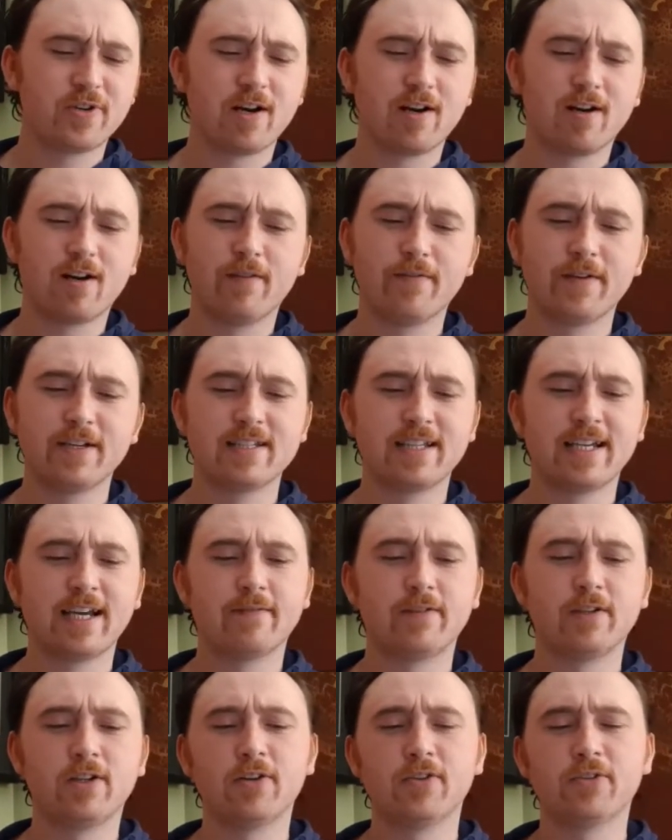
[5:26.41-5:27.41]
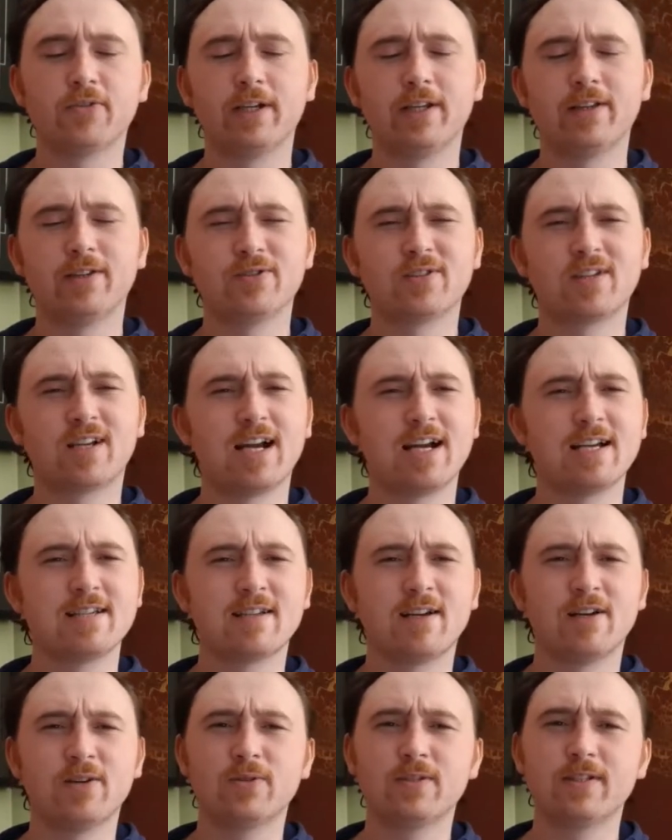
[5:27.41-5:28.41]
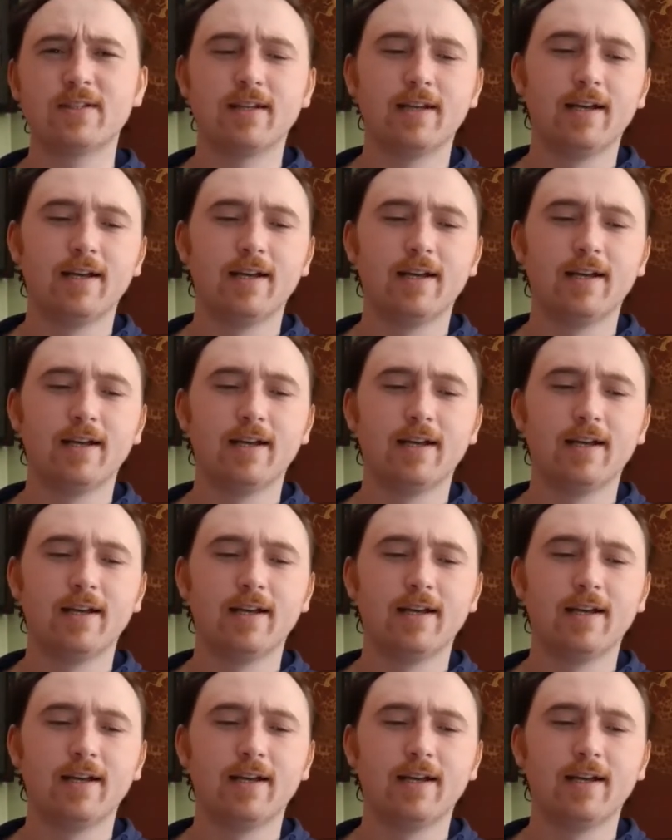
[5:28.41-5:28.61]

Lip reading: are. Obviously, having all three of those guys out.